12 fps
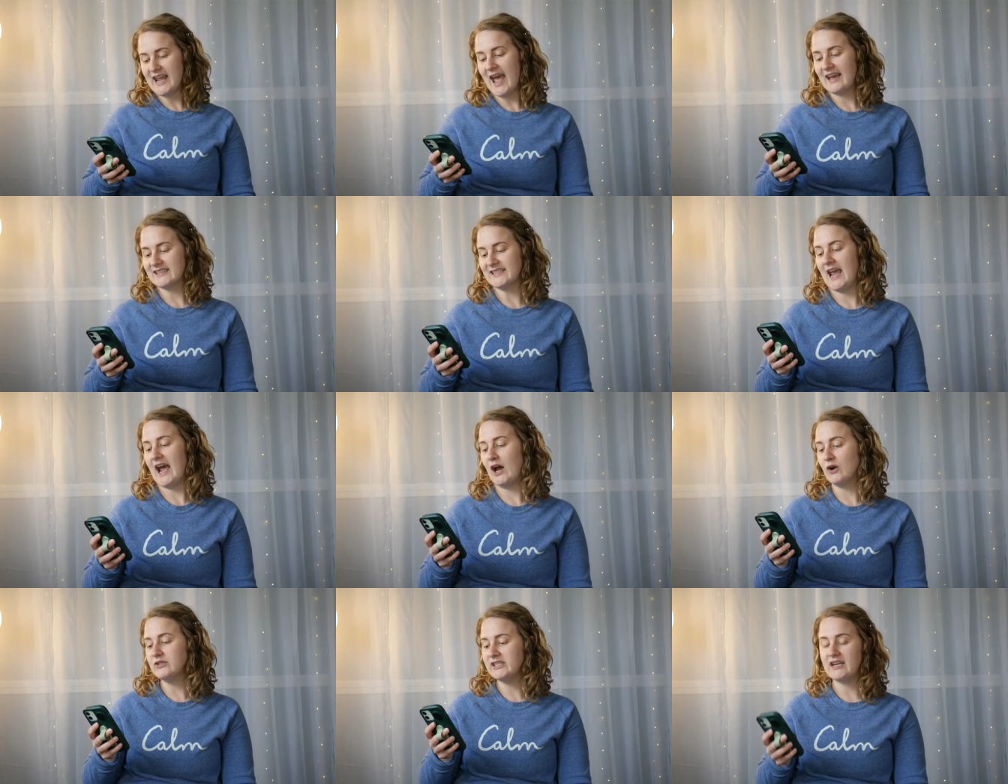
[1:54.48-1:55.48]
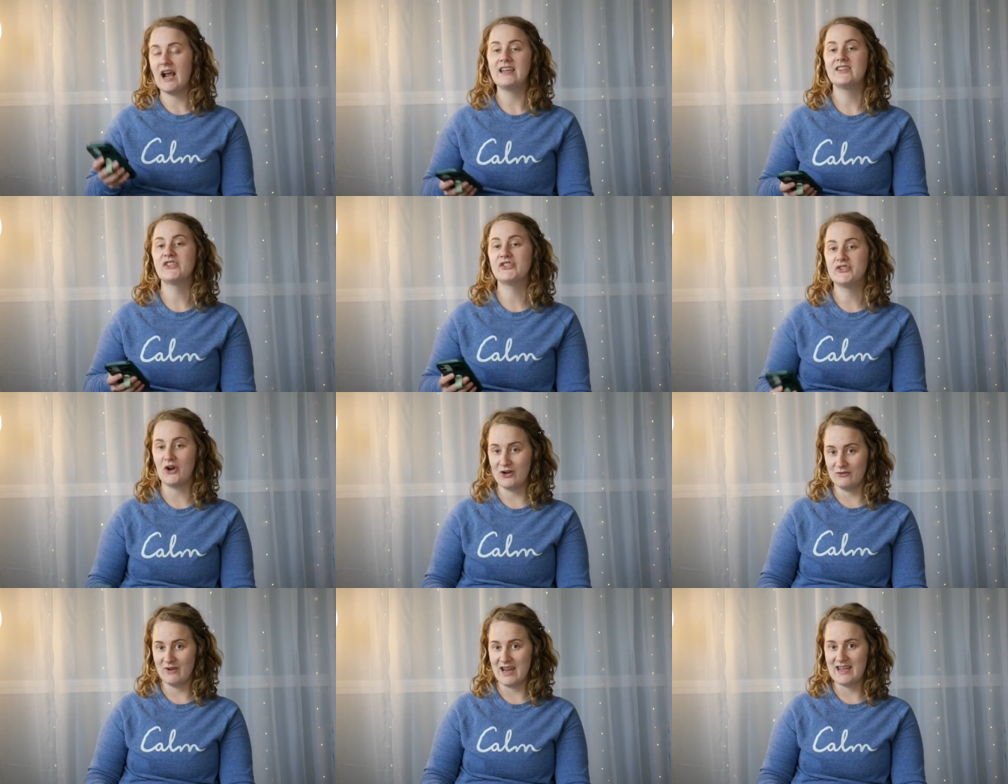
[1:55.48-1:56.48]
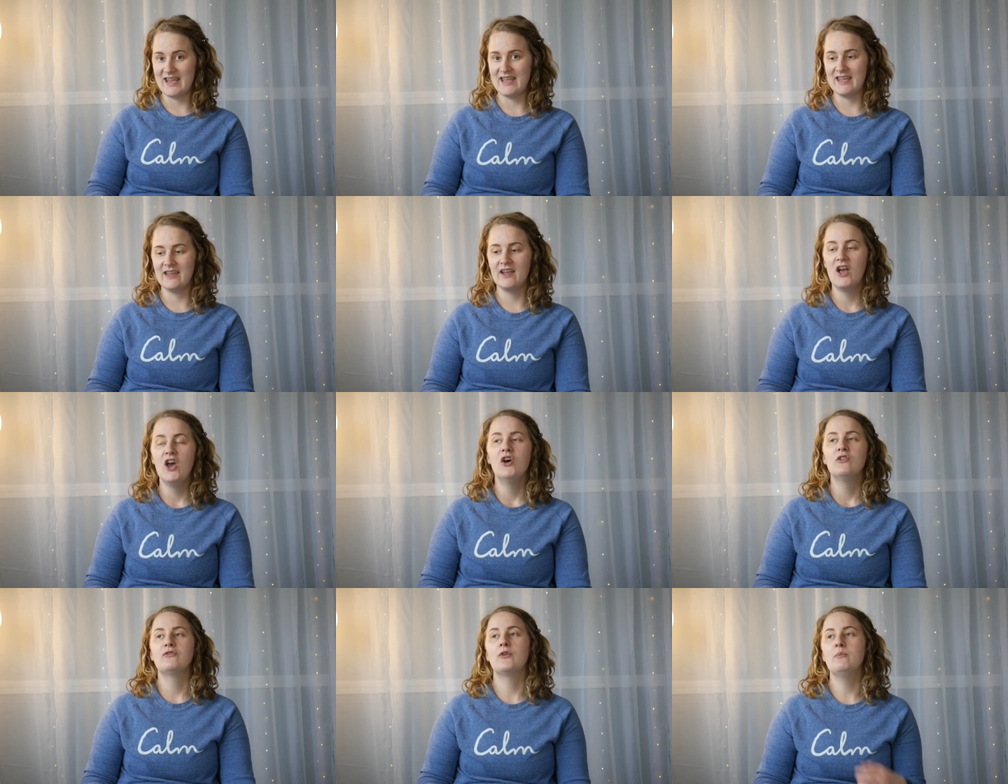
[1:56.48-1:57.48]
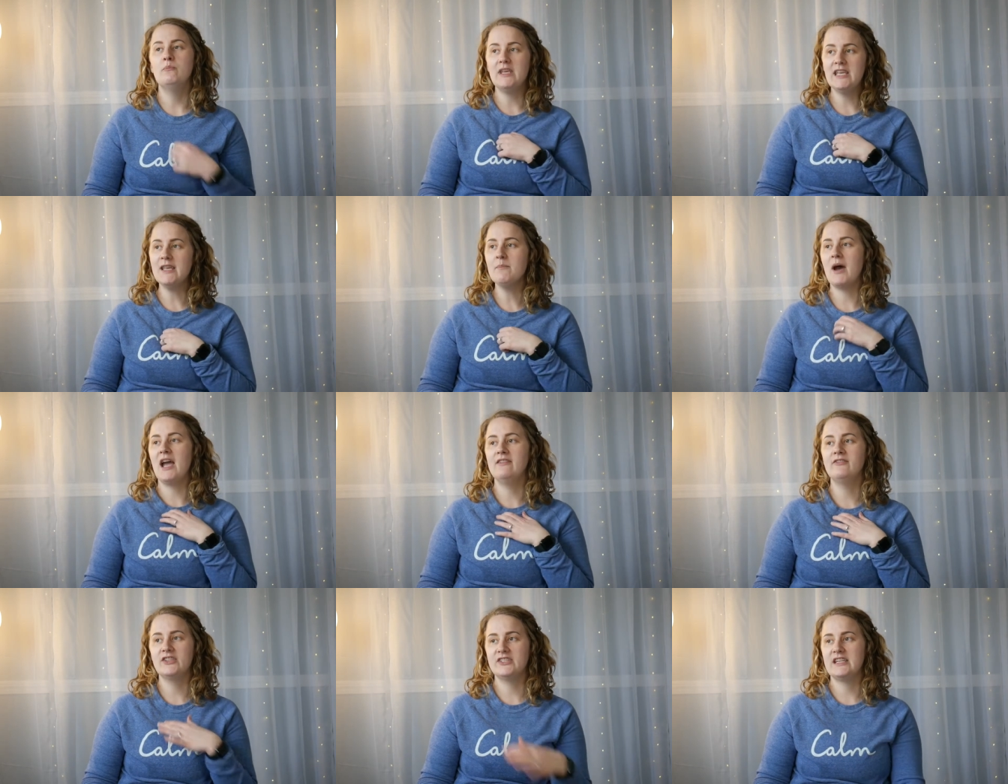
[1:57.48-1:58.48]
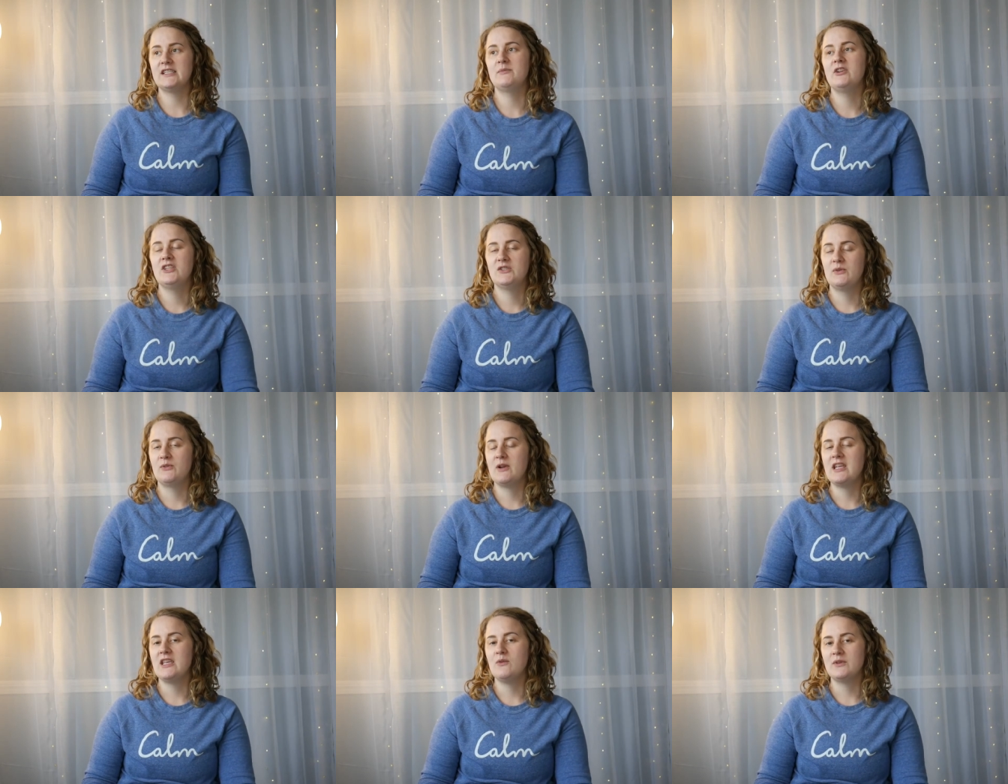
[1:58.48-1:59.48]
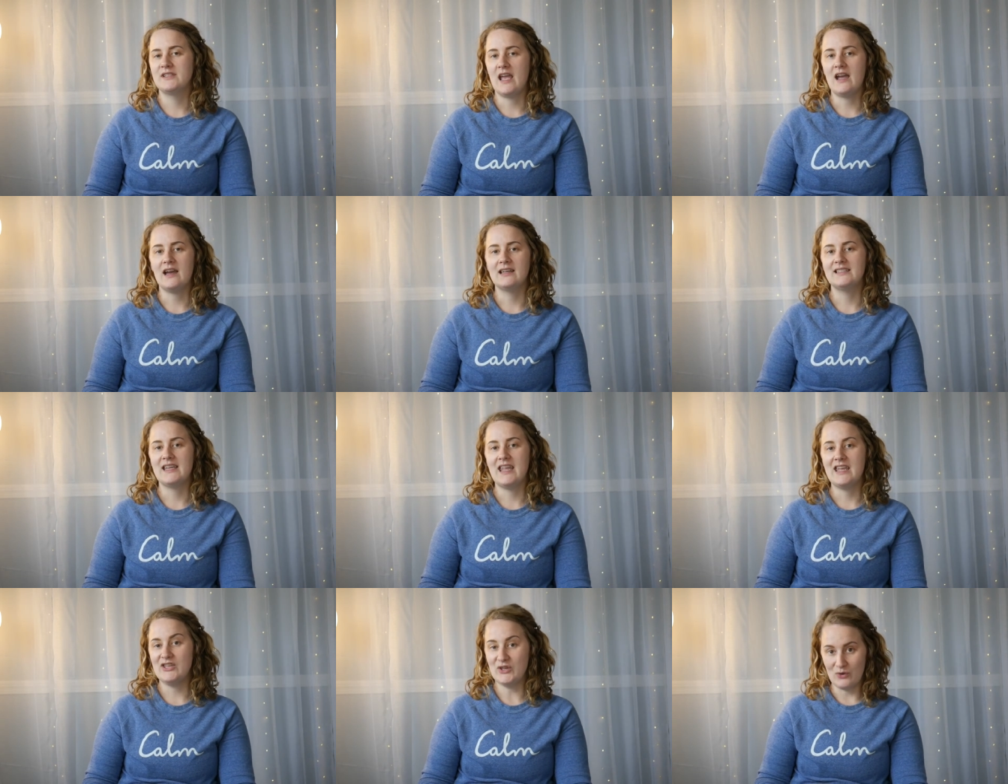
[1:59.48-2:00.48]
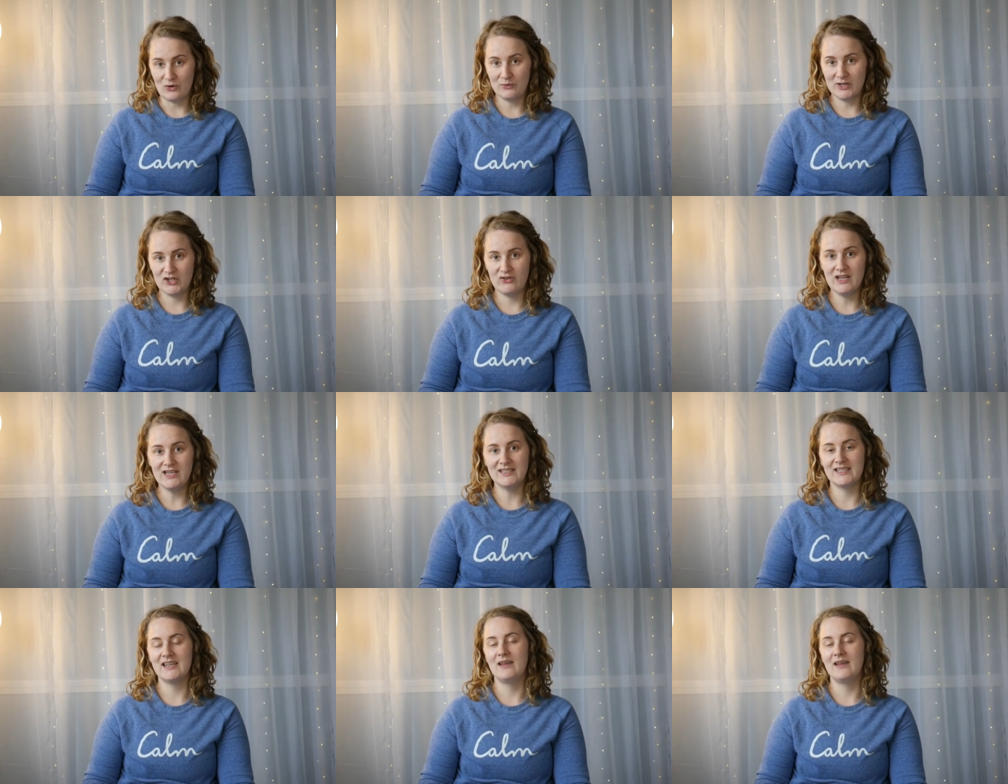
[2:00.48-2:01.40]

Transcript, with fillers: asks, how did I start Reiki? For me, my first experience with Reiki was at a yoga retreat.